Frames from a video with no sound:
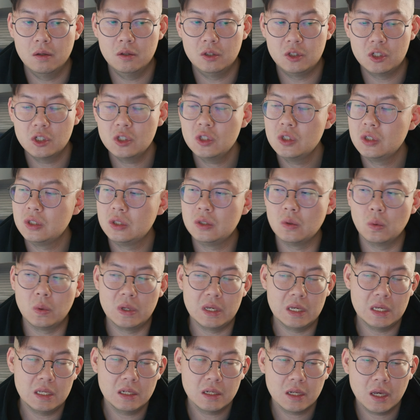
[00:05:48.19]
Just
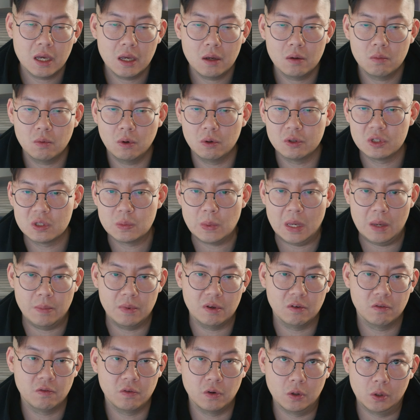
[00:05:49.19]
doing that while
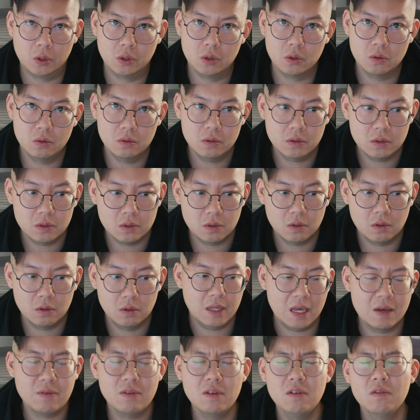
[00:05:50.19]
spamming photos,
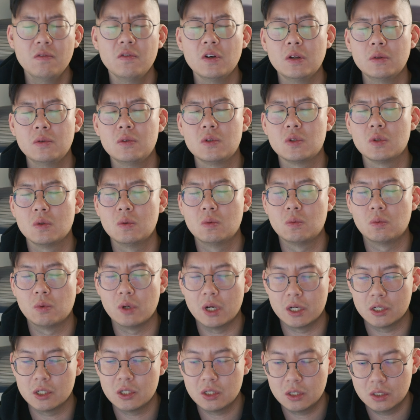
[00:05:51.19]
I think felt so
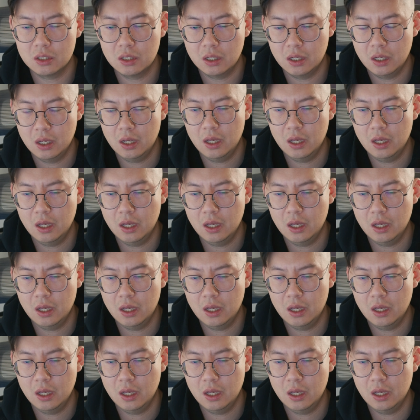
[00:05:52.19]
rushed.